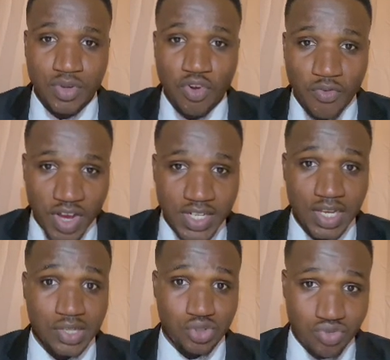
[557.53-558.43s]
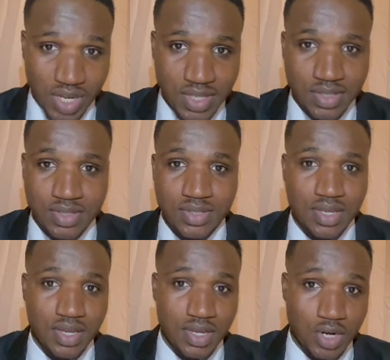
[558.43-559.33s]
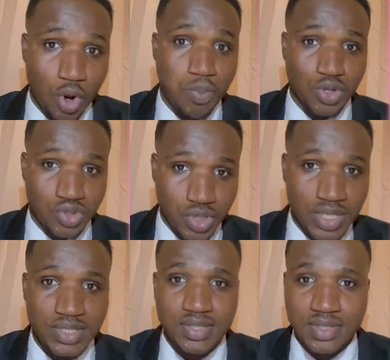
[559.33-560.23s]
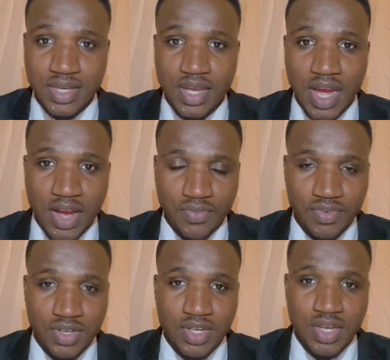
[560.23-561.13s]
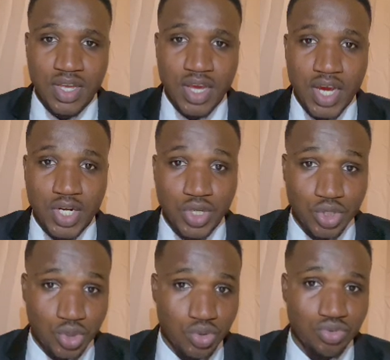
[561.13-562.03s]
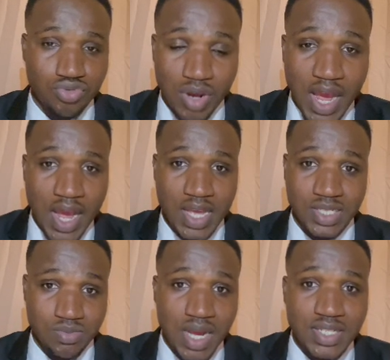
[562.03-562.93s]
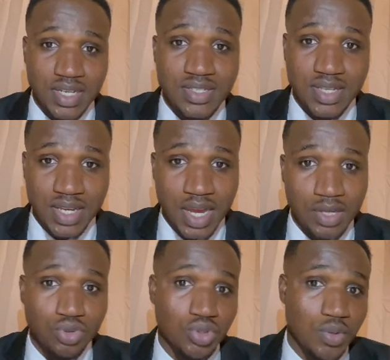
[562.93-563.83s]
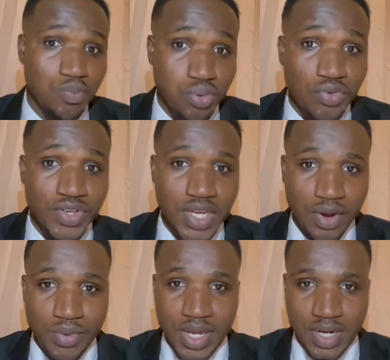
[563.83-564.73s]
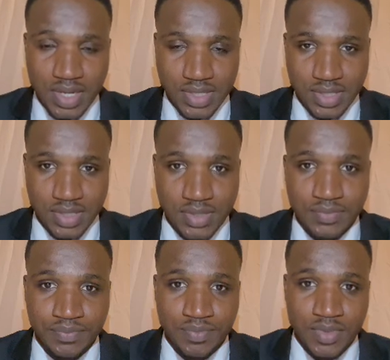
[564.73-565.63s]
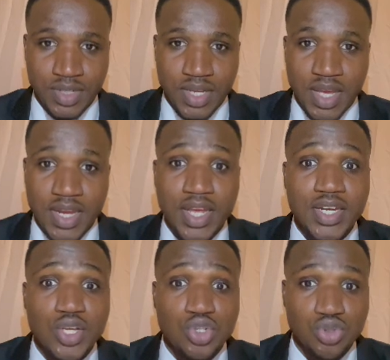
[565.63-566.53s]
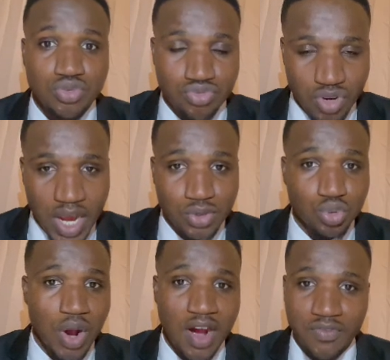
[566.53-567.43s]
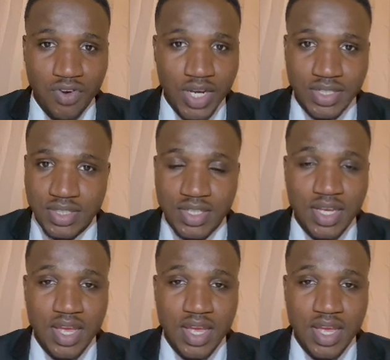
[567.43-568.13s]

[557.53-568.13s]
over their strengths and the opportunities they have, and they should try as much as they can to improve their weaknesses, and then they should try to avoid